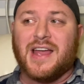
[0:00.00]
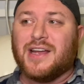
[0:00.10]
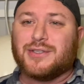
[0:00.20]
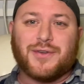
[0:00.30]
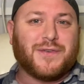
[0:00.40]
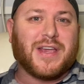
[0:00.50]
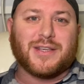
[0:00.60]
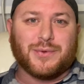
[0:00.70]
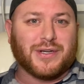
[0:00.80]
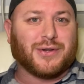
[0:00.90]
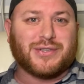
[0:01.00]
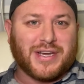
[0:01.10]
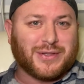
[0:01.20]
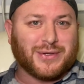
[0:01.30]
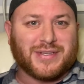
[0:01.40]
So if you guys want to go
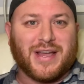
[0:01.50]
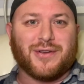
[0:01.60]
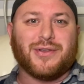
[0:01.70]
check those out,